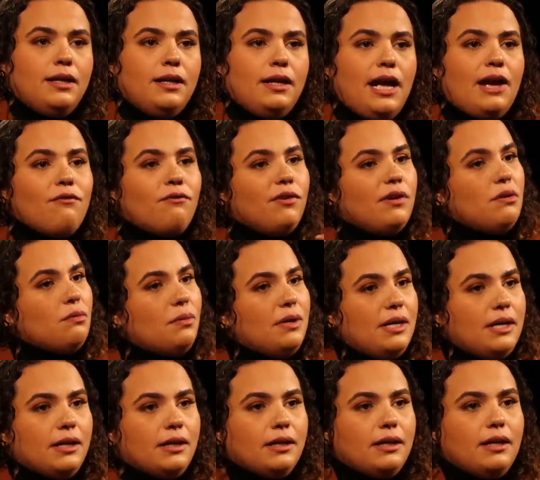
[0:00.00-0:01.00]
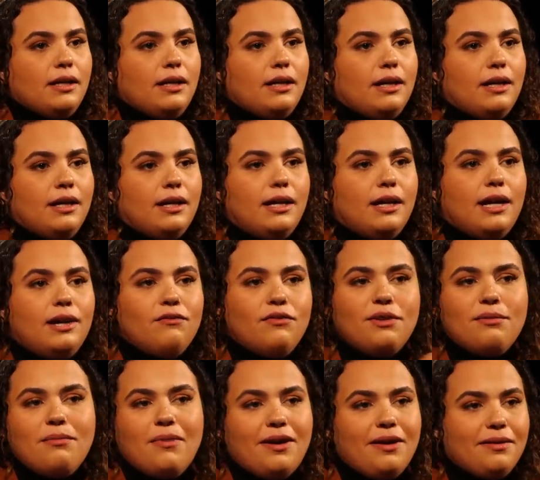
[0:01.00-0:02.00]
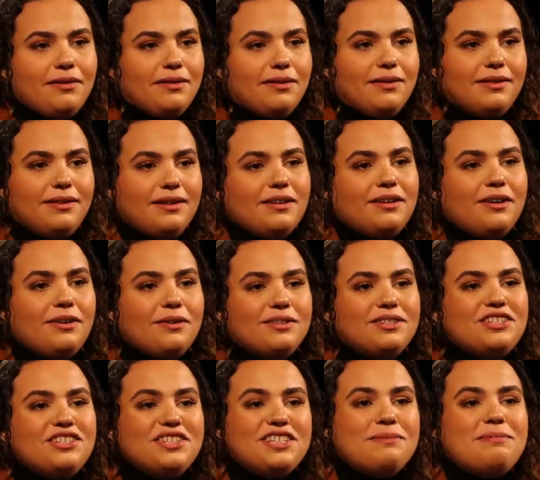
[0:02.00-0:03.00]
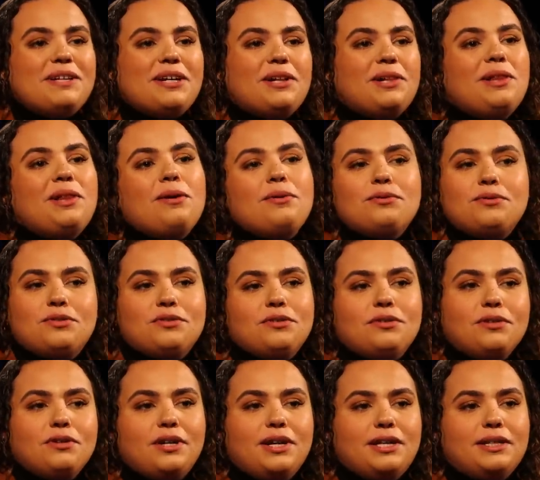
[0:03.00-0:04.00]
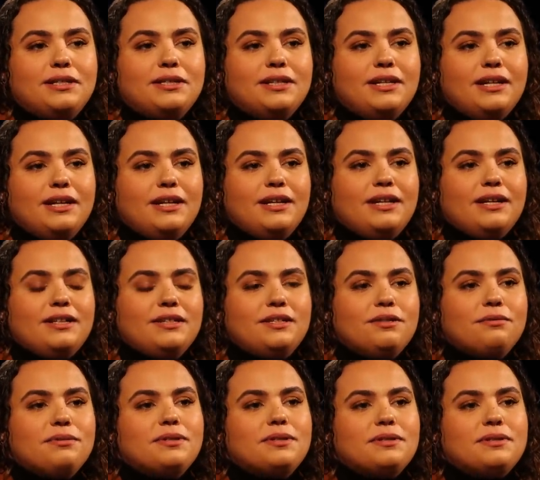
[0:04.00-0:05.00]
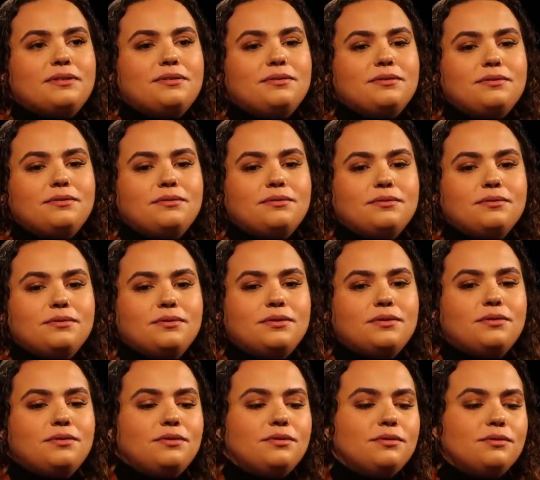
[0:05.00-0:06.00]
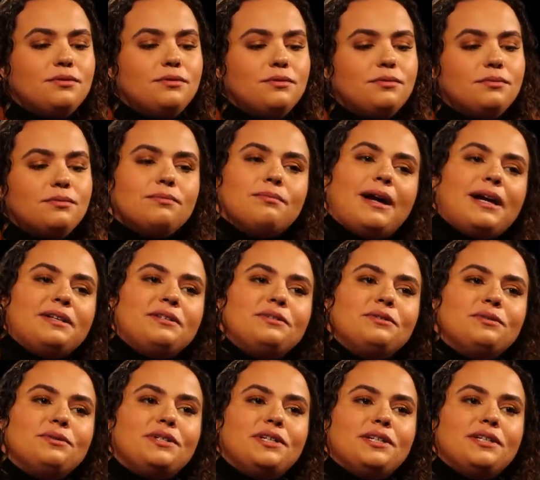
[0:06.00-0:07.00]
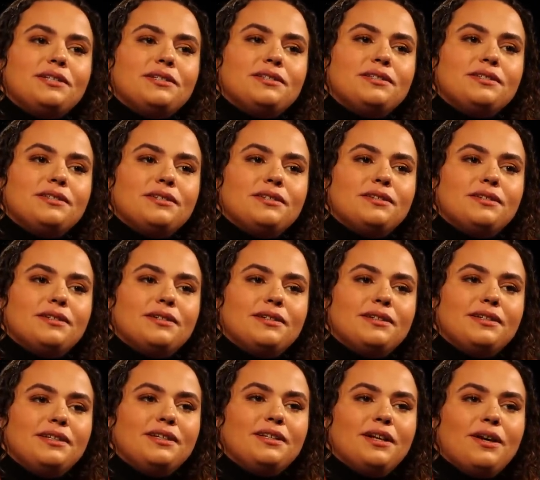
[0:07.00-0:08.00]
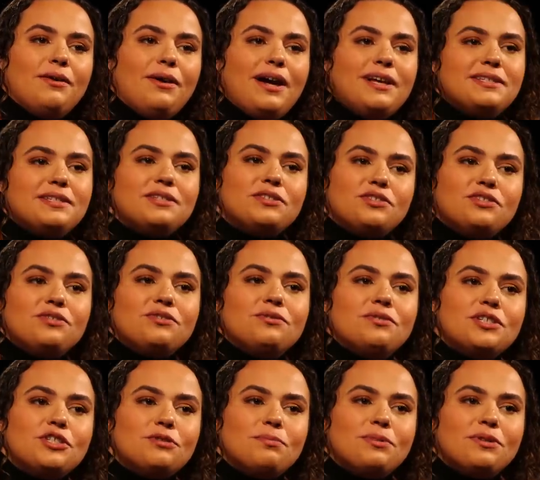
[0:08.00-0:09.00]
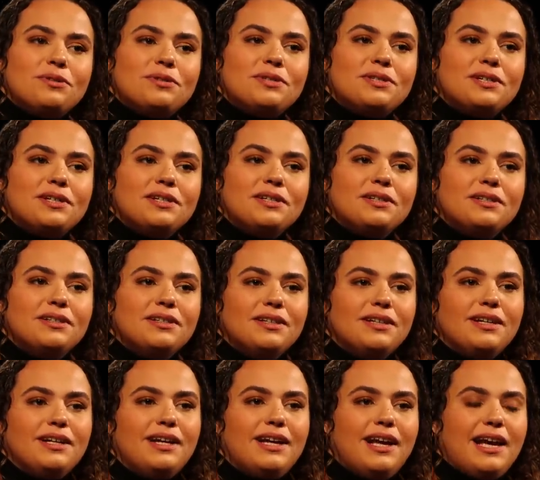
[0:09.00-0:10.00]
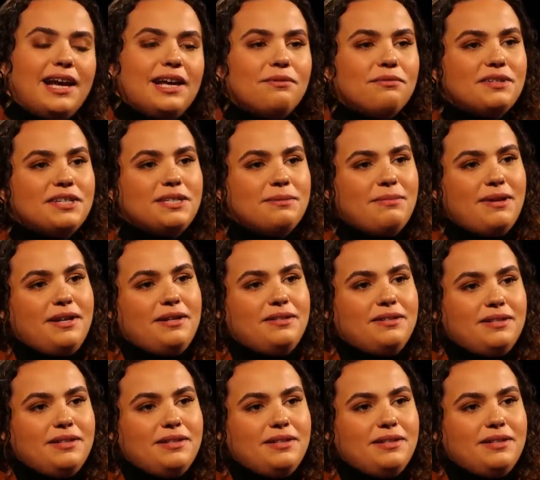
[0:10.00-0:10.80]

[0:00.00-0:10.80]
every week, every month, you know, just to be closer and to do my duties, you know, as a Jewish person. Mm-hmm. And respect